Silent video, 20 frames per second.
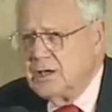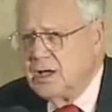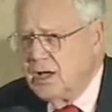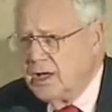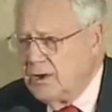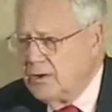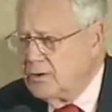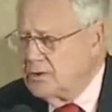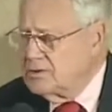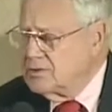
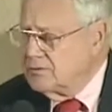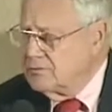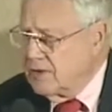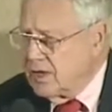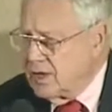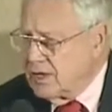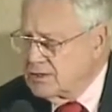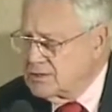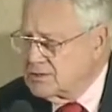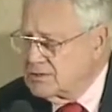hundreds of
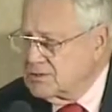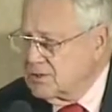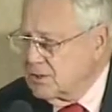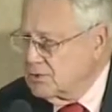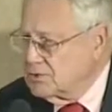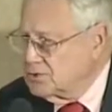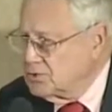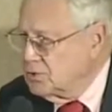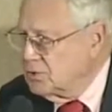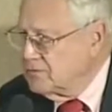us,
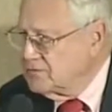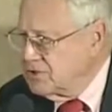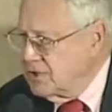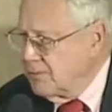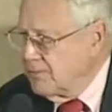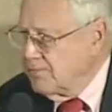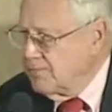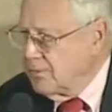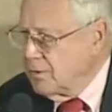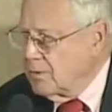those who have
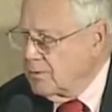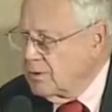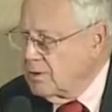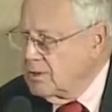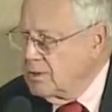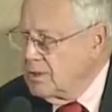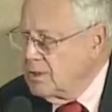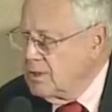stepped forward,